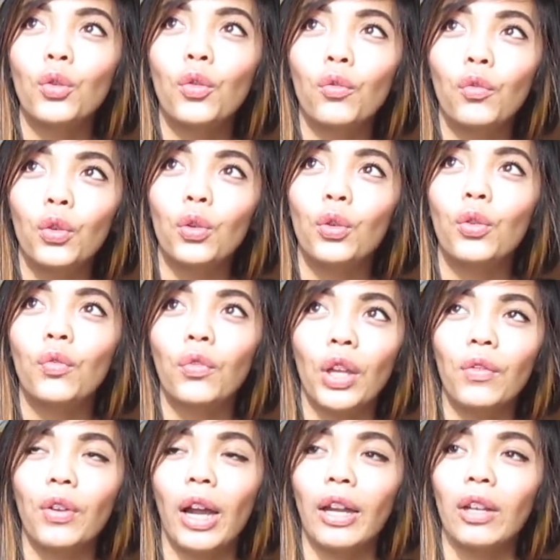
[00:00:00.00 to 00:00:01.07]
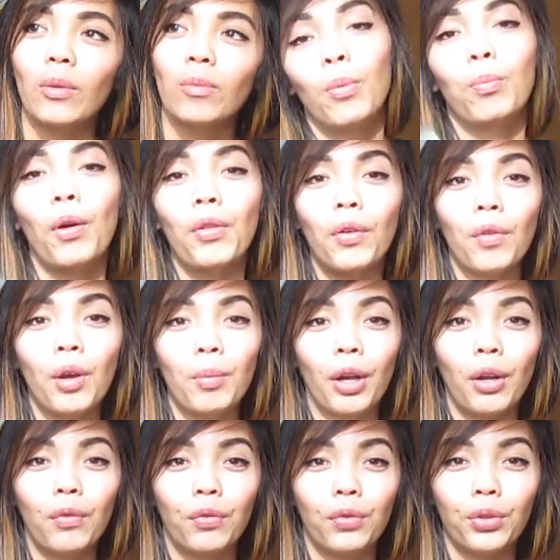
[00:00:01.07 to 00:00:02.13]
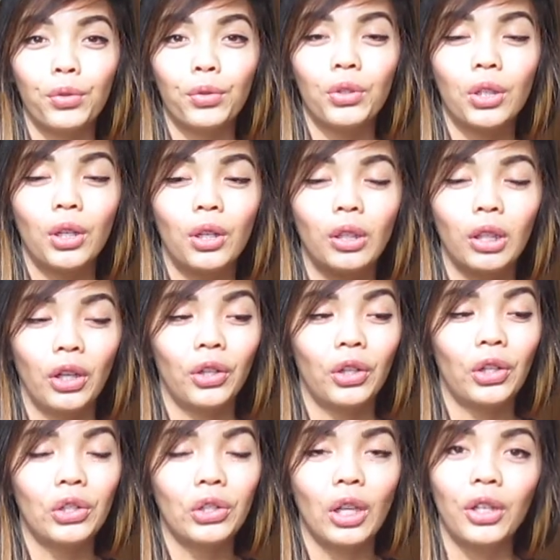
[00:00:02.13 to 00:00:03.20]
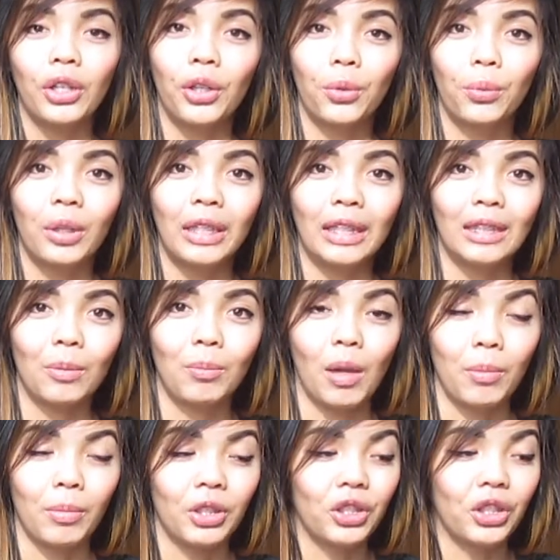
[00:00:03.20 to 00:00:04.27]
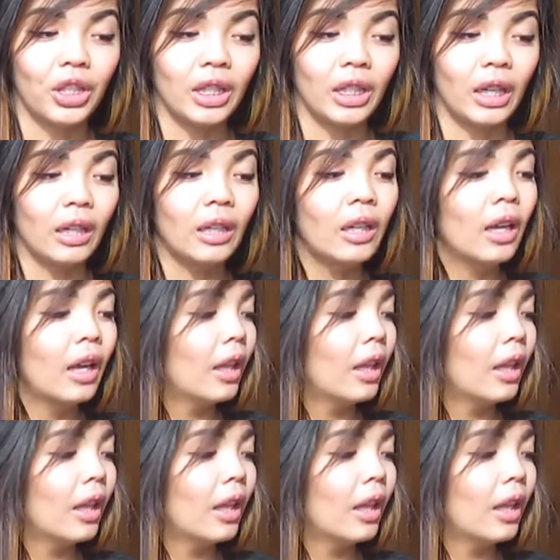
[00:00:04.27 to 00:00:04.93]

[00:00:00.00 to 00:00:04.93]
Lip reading: food favorite items. Both of them are fruit leathers. Another one is a mama chia.